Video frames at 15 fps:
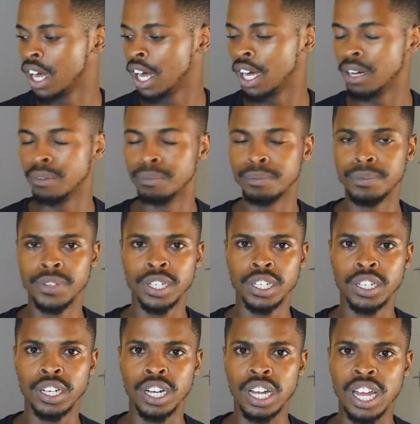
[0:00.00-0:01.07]

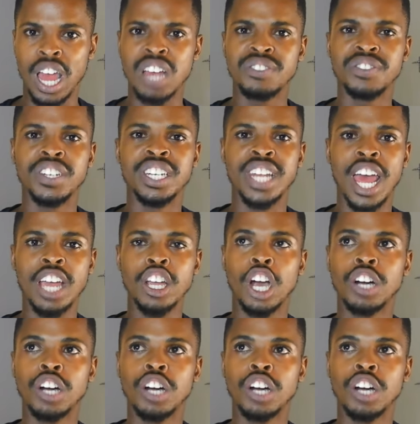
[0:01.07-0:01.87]
have a knack